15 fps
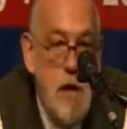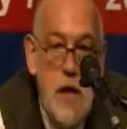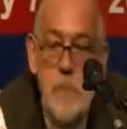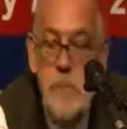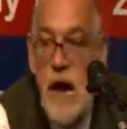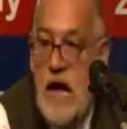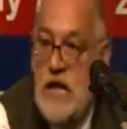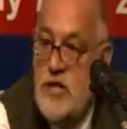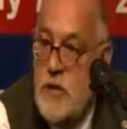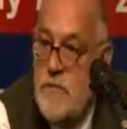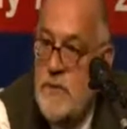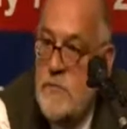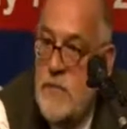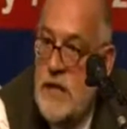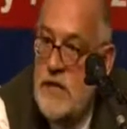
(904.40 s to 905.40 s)
And a branch
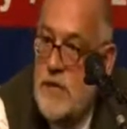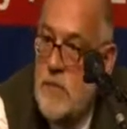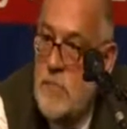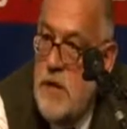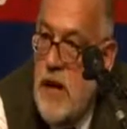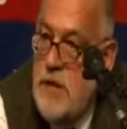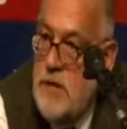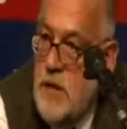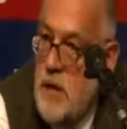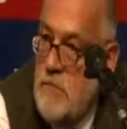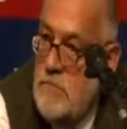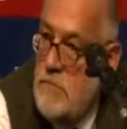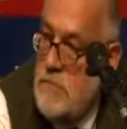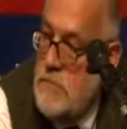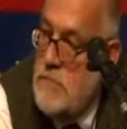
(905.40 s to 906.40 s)
of the Muslim
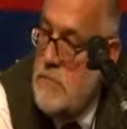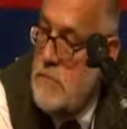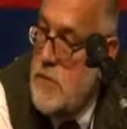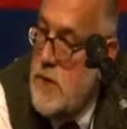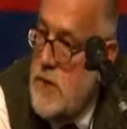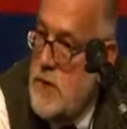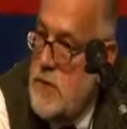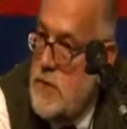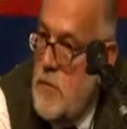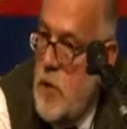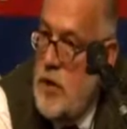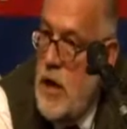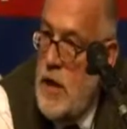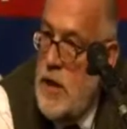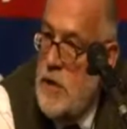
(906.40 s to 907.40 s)
Brothers is
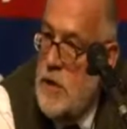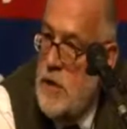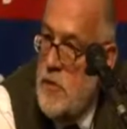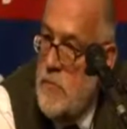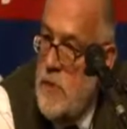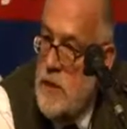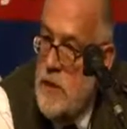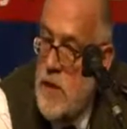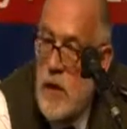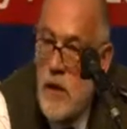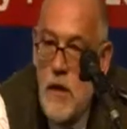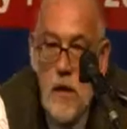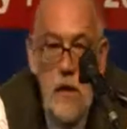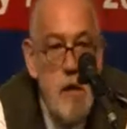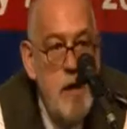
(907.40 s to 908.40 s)
100 kilometers
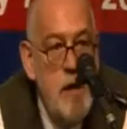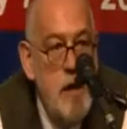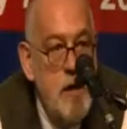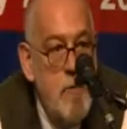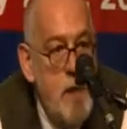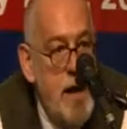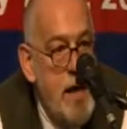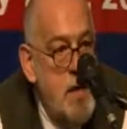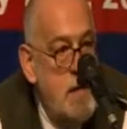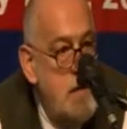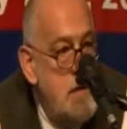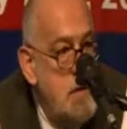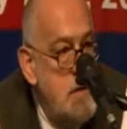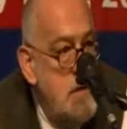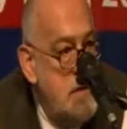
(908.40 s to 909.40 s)
away.
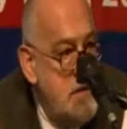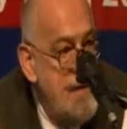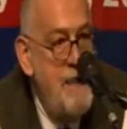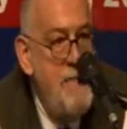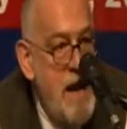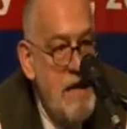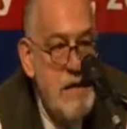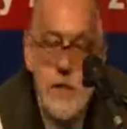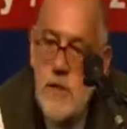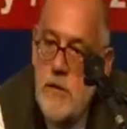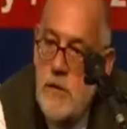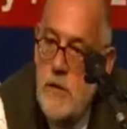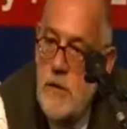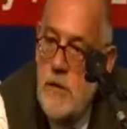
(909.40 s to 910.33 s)
This is Hamas.